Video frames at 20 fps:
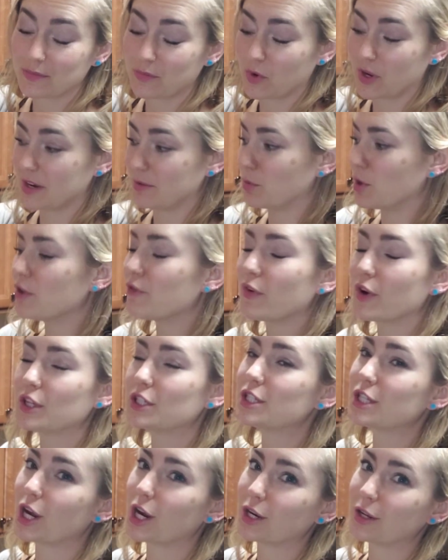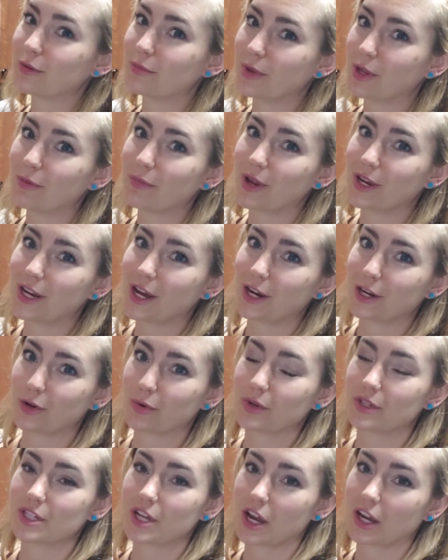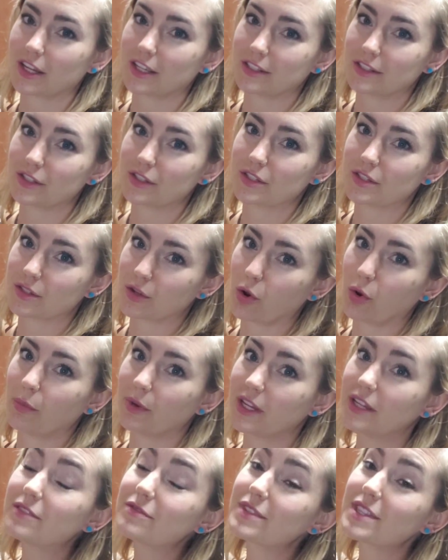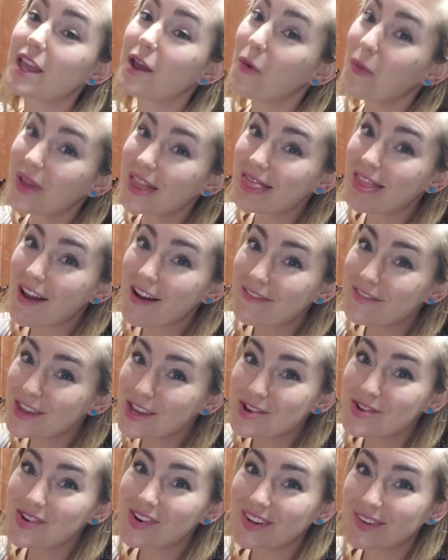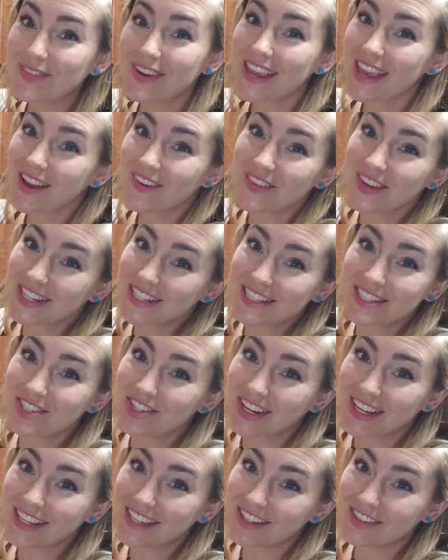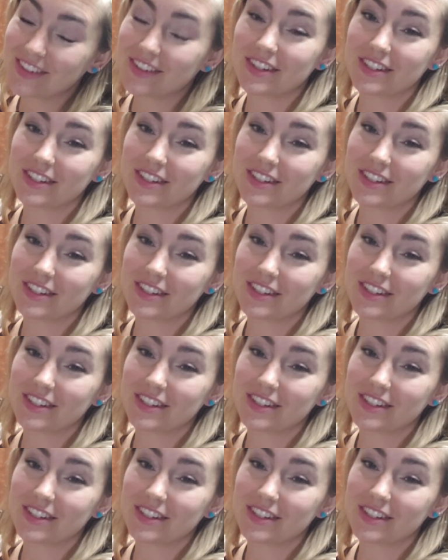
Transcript: When we first started, me and my daughter were talking to the SCOBY and that we love you and we can't wait to drink you.